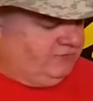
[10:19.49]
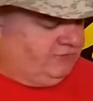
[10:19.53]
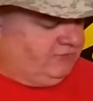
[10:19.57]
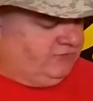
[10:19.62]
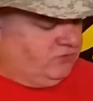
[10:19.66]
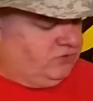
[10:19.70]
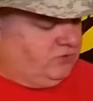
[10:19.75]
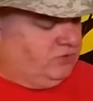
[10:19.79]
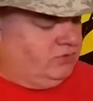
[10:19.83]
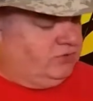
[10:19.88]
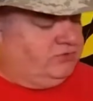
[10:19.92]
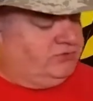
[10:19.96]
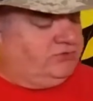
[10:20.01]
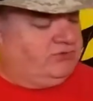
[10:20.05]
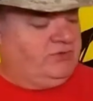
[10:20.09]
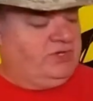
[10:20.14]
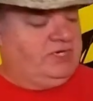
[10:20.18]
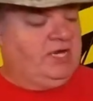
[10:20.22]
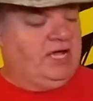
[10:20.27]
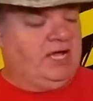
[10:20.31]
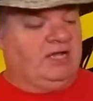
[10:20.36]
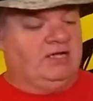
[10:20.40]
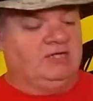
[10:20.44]
it for
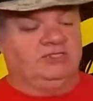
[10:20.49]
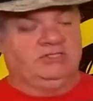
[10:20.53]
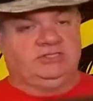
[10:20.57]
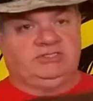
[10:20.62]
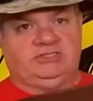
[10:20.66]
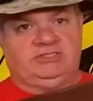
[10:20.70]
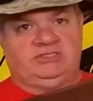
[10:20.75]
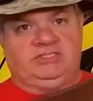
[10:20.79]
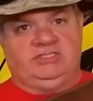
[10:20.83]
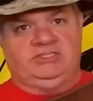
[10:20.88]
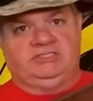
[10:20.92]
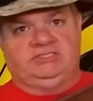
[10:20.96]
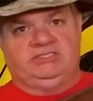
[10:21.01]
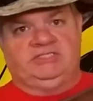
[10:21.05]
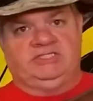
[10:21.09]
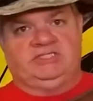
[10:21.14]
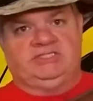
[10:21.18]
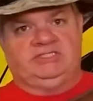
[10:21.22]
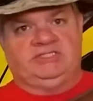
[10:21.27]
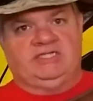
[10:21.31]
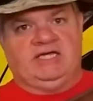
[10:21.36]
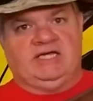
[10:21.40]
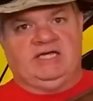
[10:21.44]
$3. You can see
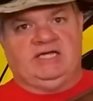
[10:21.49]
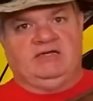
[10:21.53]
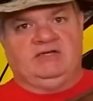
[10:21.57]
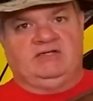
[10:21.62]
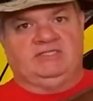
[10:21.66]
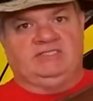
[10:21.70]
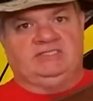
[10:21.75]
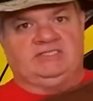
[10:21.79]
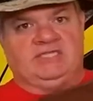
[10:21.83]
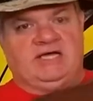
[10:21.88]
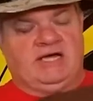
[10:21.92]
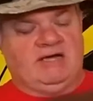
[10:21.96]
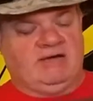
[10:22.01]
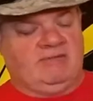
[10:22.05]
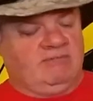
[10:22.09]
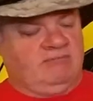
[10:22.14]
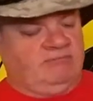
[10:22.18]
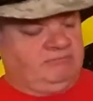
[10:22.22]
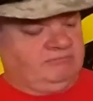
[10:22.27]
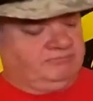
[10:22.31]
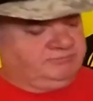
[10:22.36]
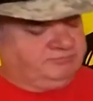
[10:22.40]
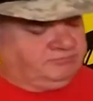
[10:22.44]
the tag on the top.